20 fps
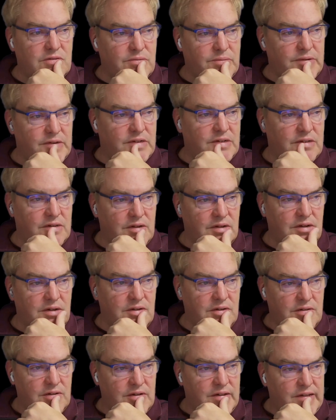but
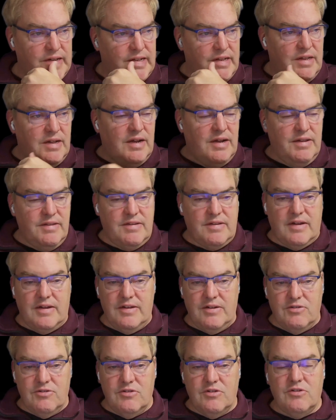I
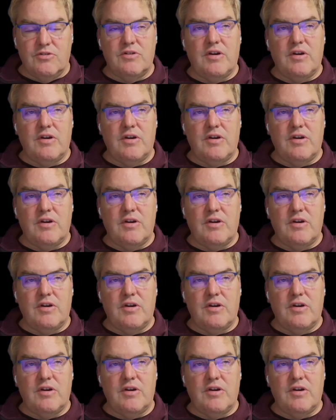don't know.